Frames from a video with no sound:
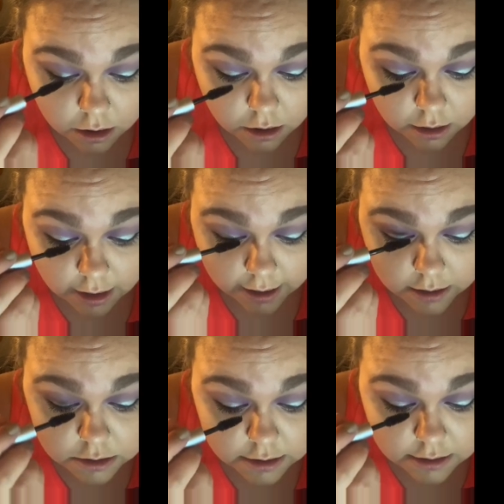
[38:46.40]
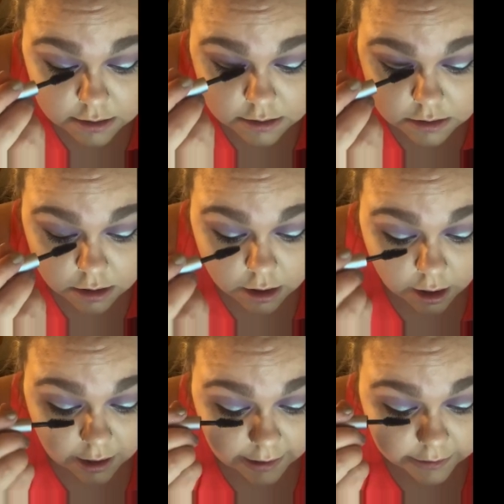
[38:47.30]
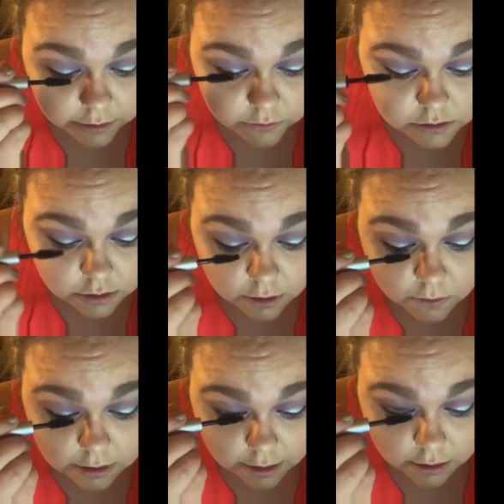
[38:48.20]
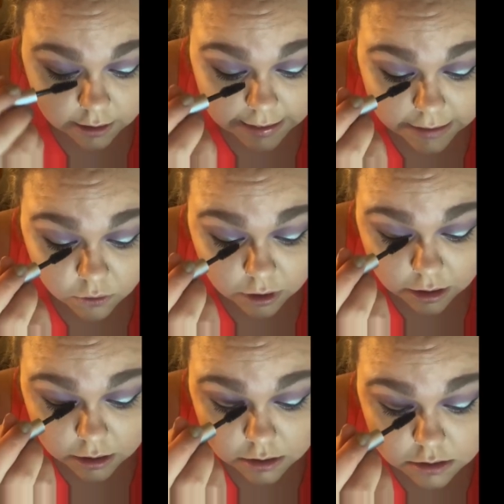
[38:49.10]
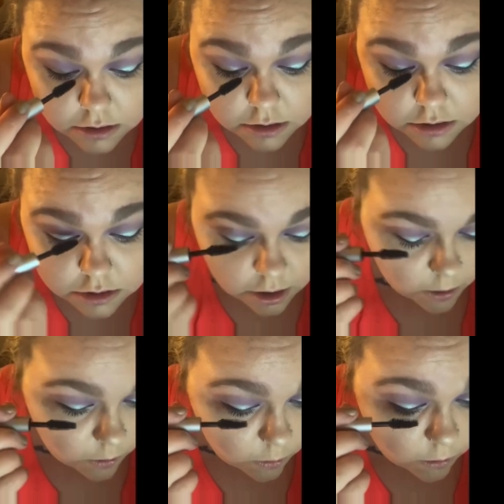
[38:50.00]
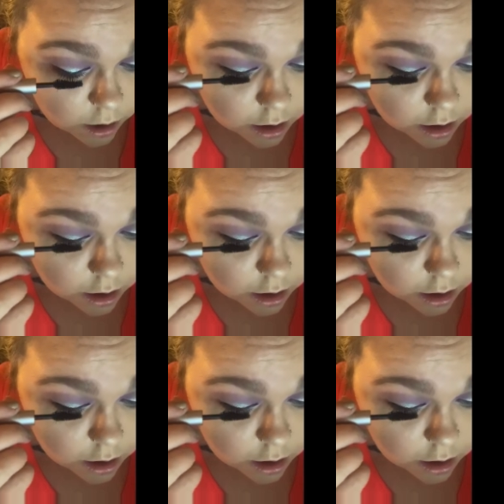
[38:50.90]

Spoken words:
lashes. I use a liquid liner anyways, so